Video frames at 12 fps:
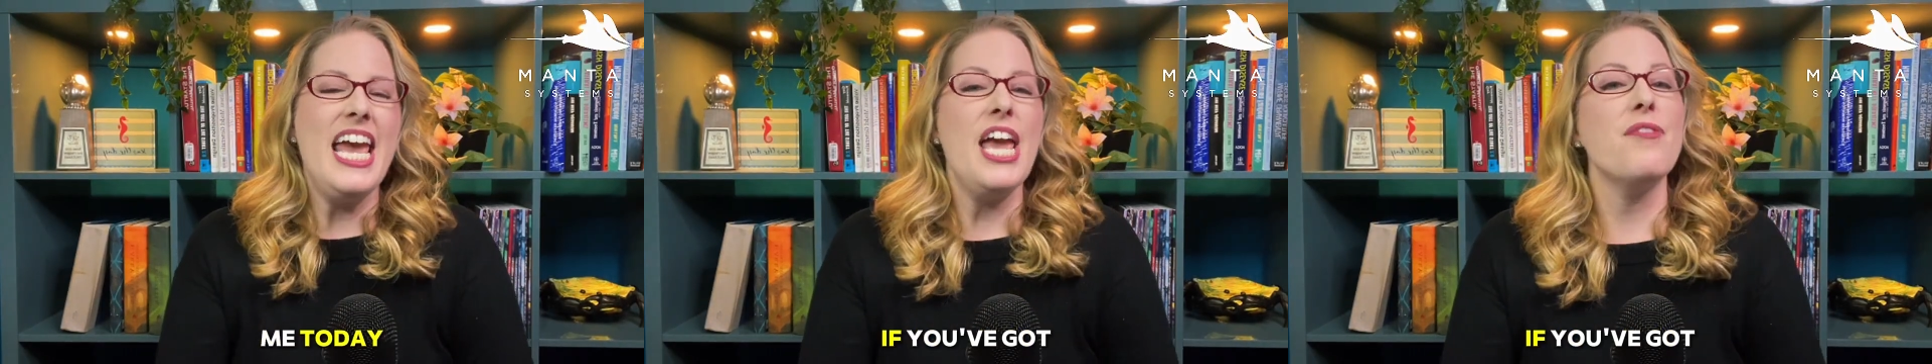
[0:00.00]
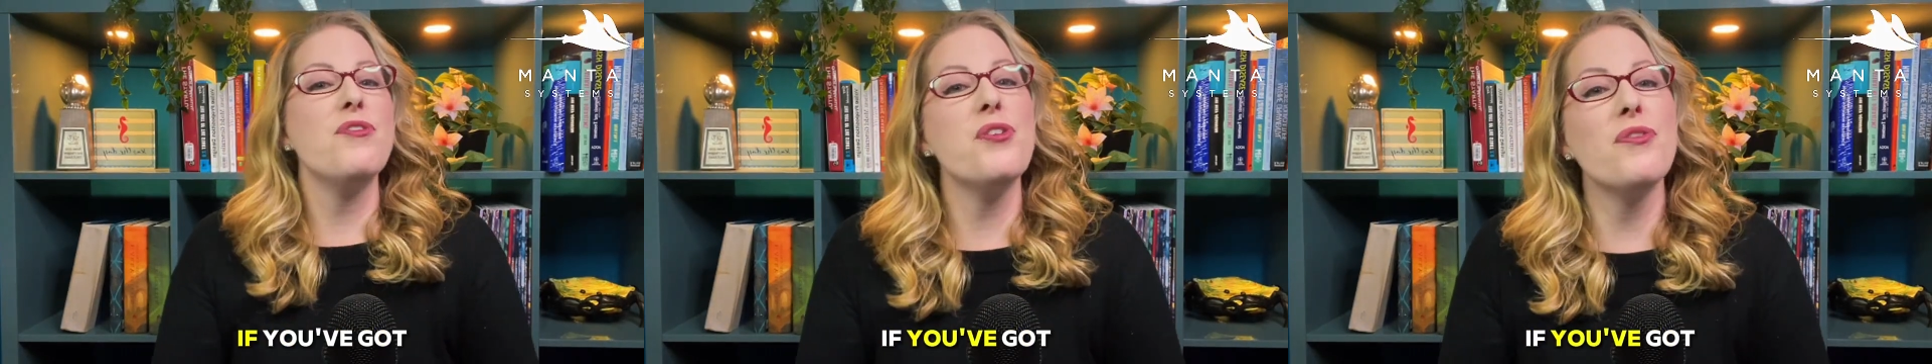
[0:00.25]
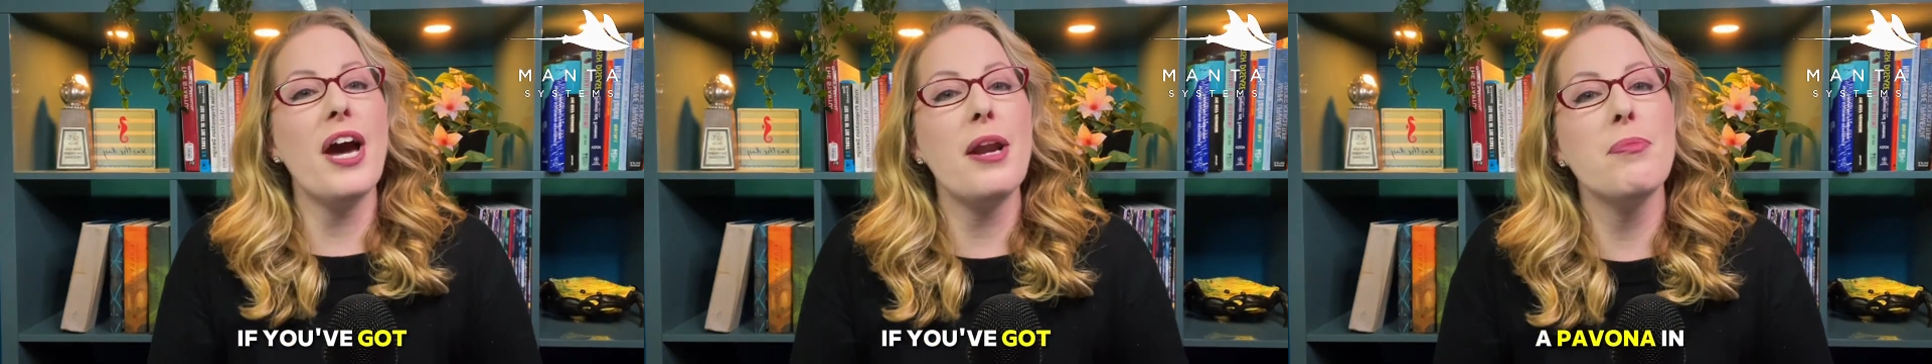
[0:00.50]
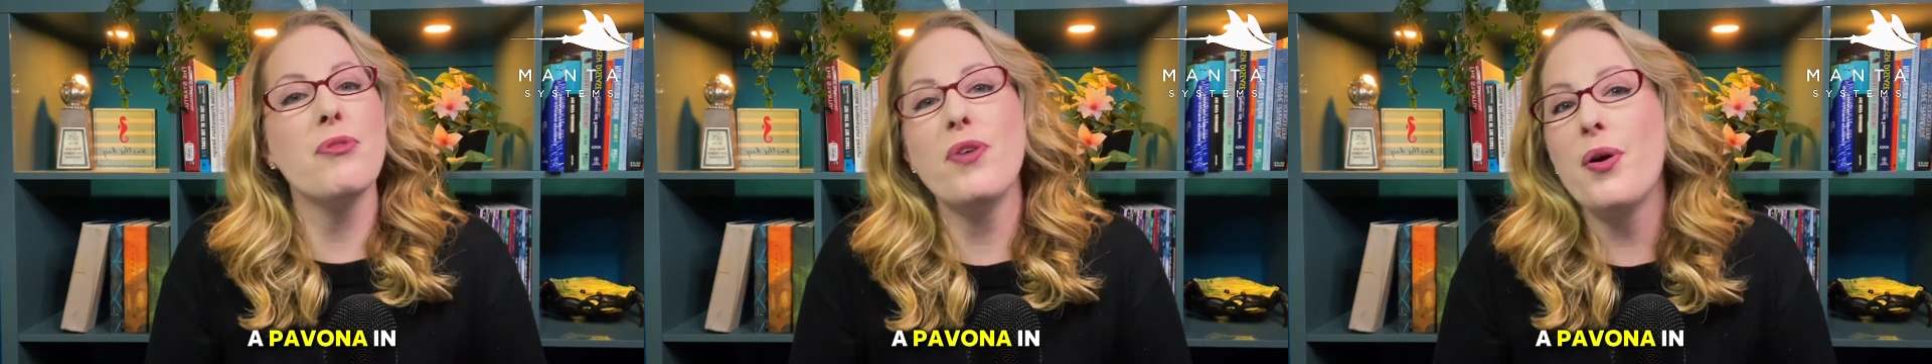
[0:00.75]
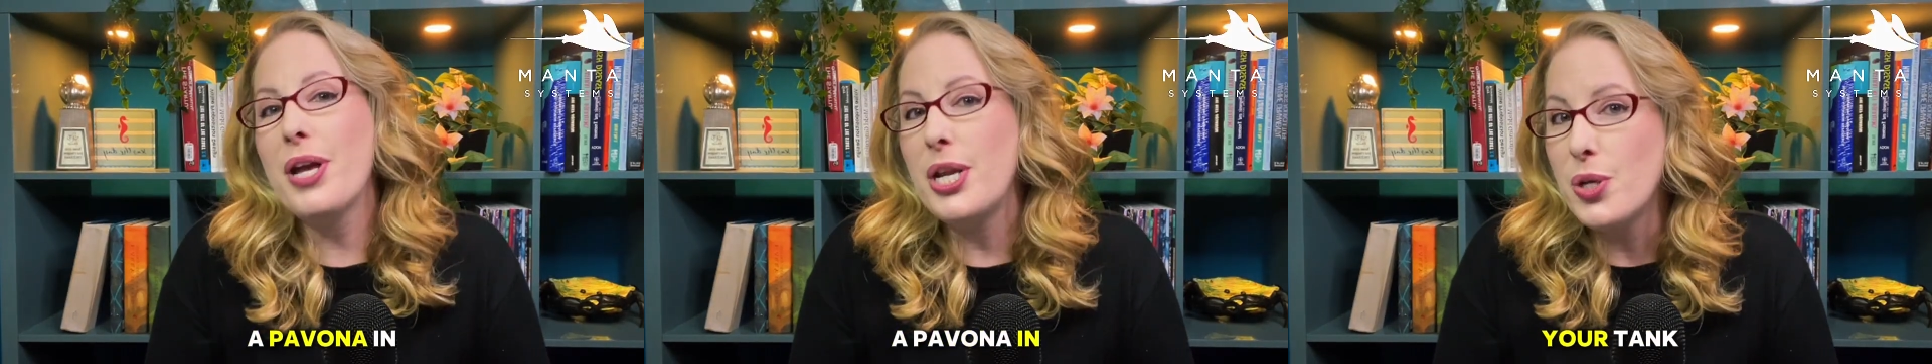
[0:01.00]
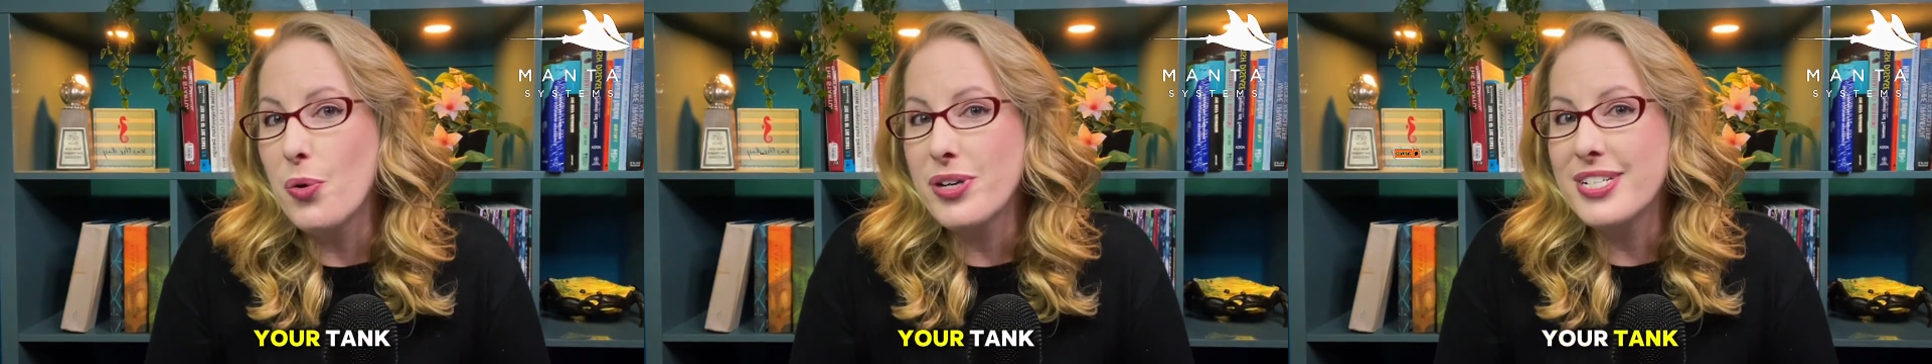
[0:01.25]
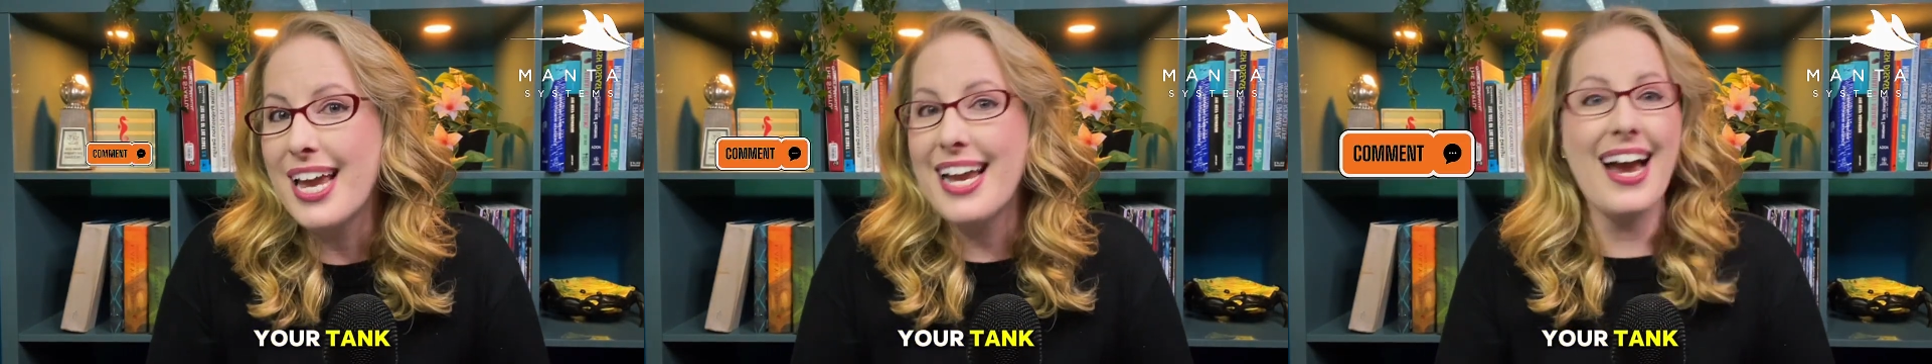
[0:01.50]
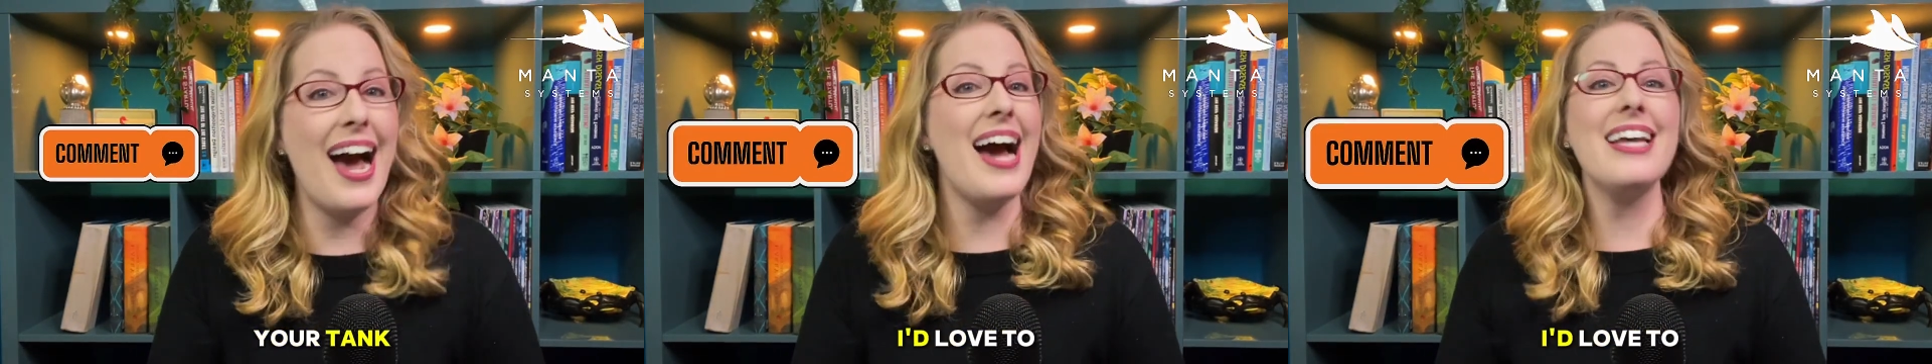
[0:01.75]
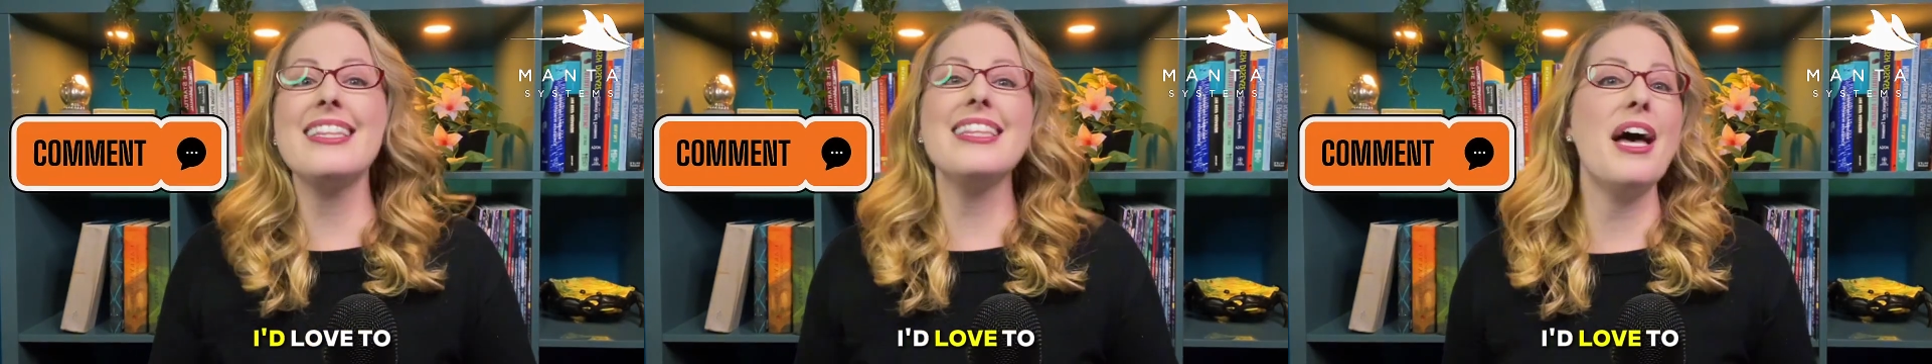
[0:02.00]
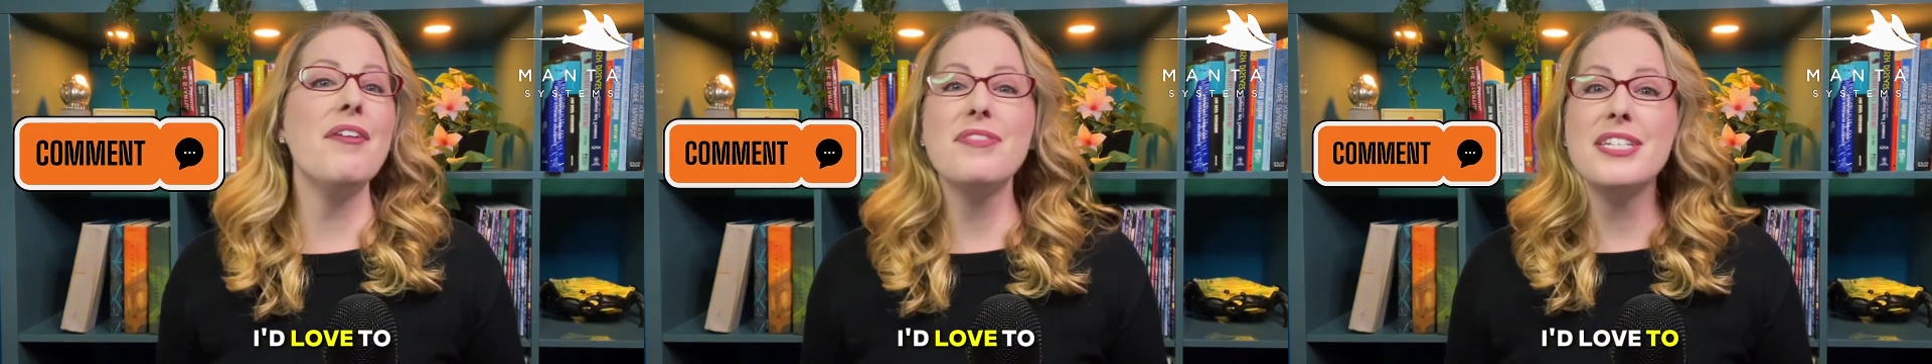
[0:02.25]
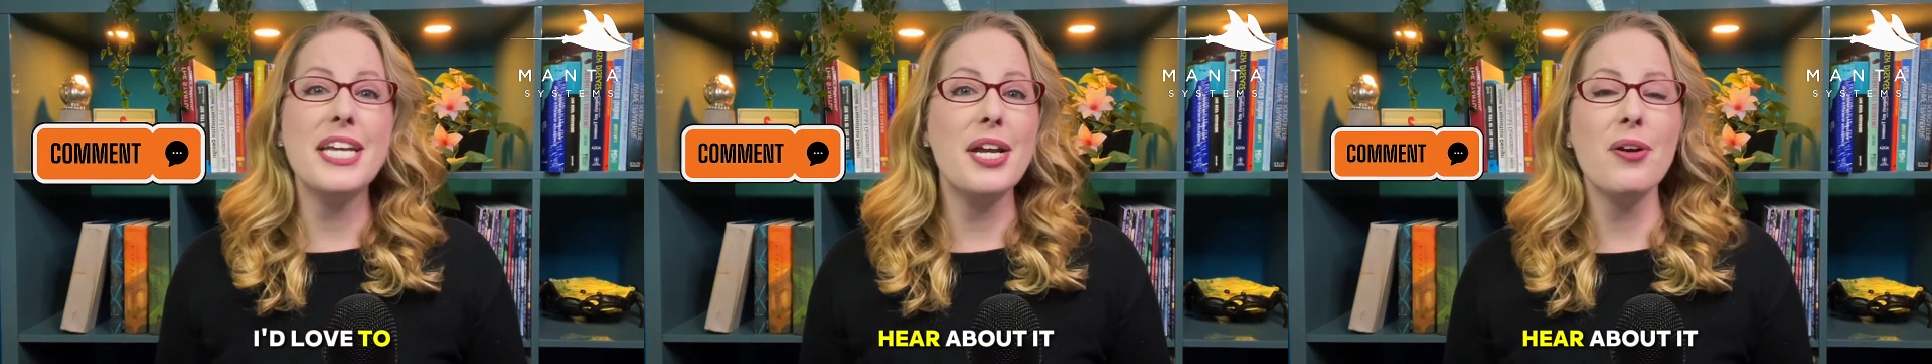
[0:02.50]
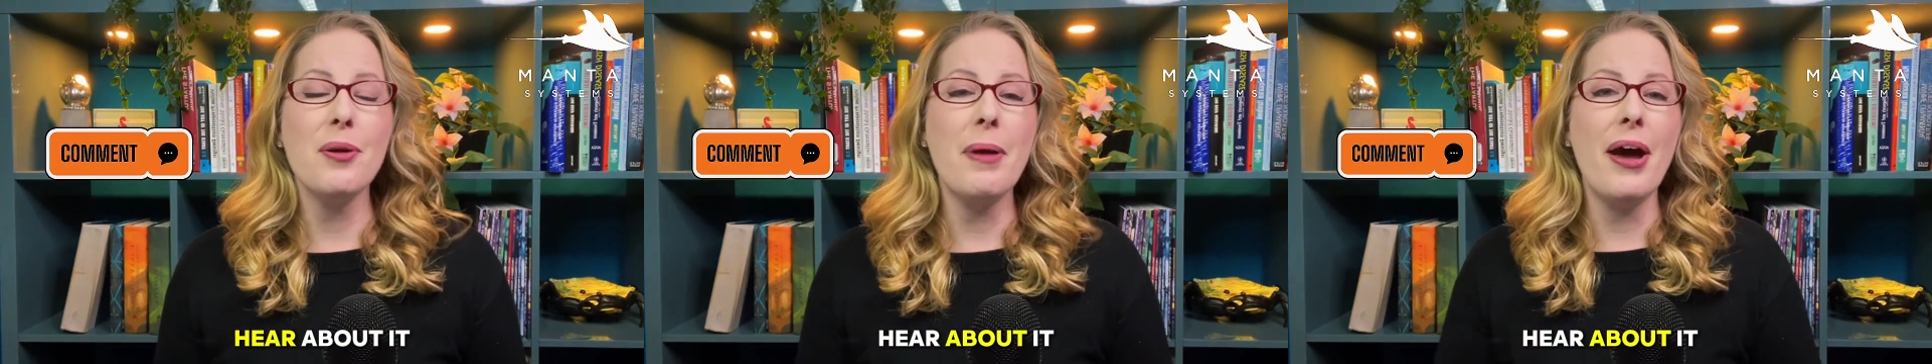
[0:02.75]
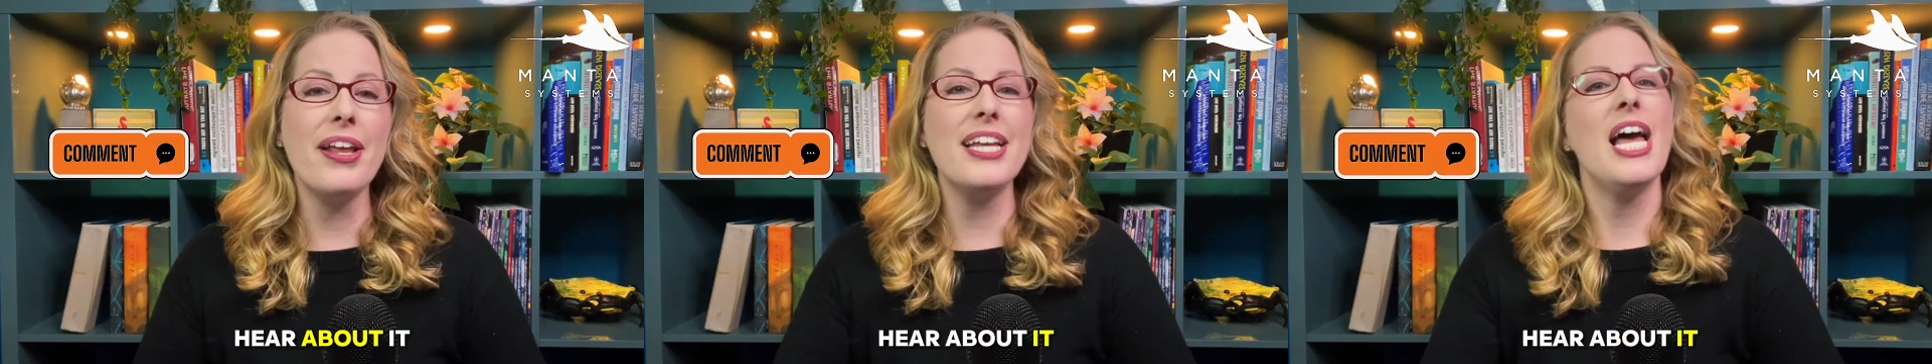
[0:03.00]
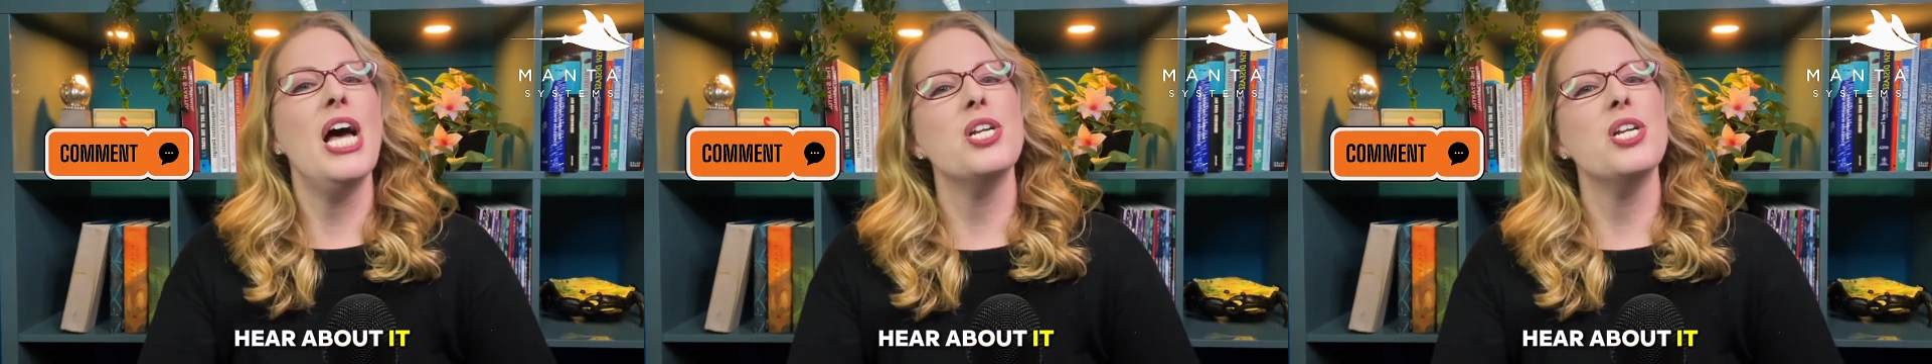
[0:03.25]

If you've got a Pavona in your tank, I'd love to hear about it.